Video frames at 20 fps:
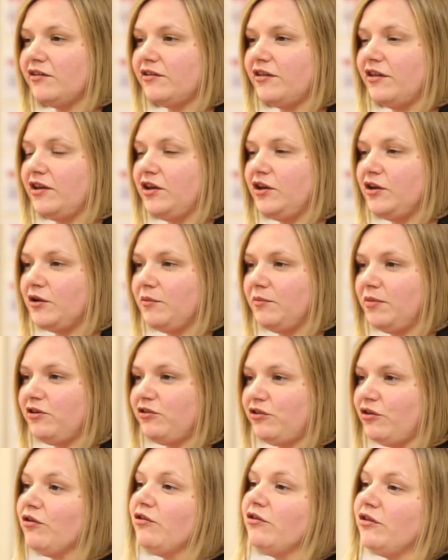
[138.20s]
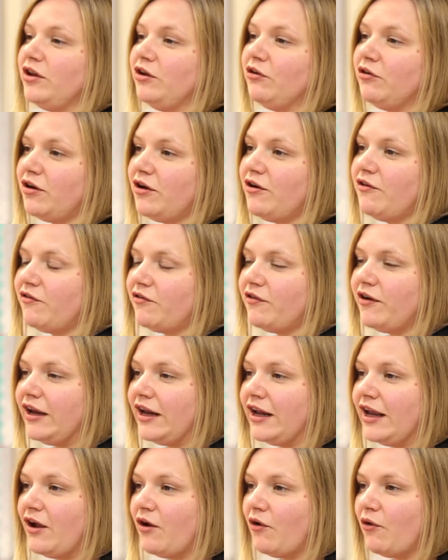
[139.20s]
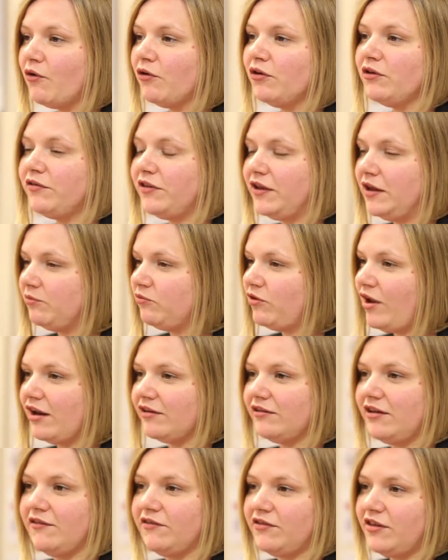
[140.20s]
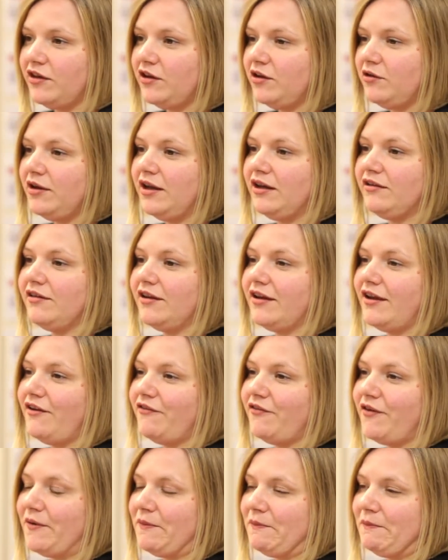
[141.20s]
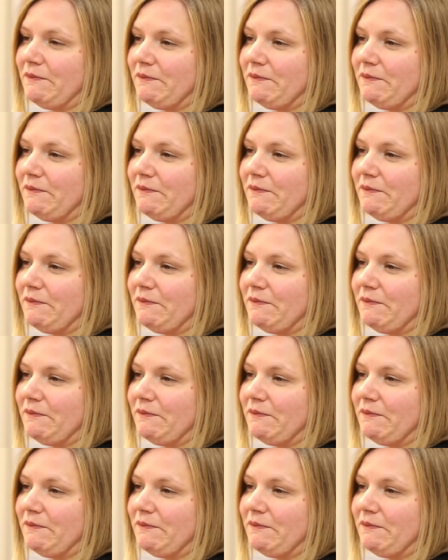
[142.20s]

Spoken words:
so that you can be sure that you're covering all of the objectives that you need to cover.